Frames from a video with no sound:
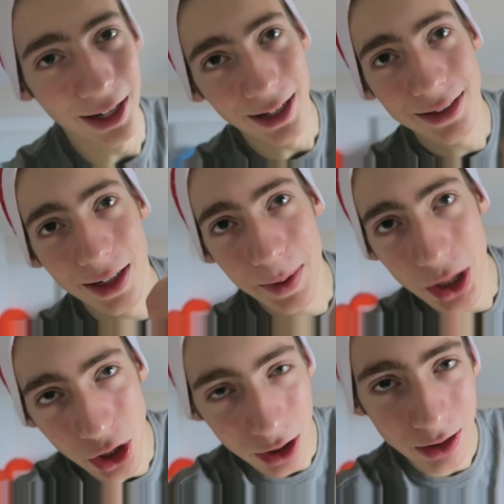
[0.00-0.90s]
yeah, that's gonna be
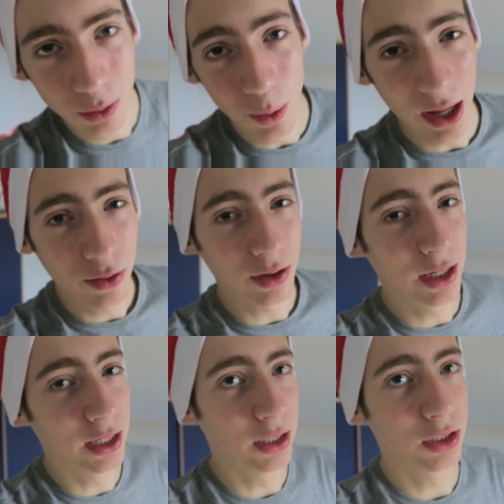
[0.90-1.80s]
good. The weather
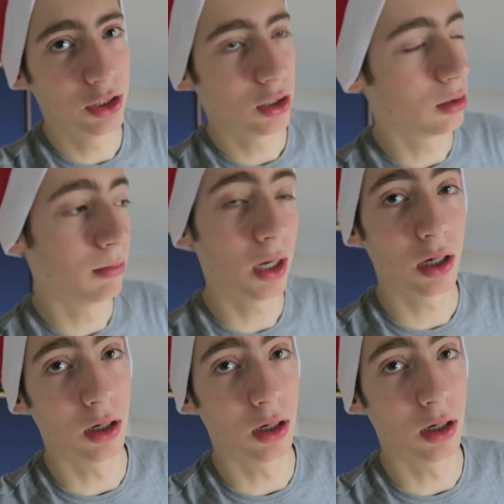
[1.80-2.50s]
is, my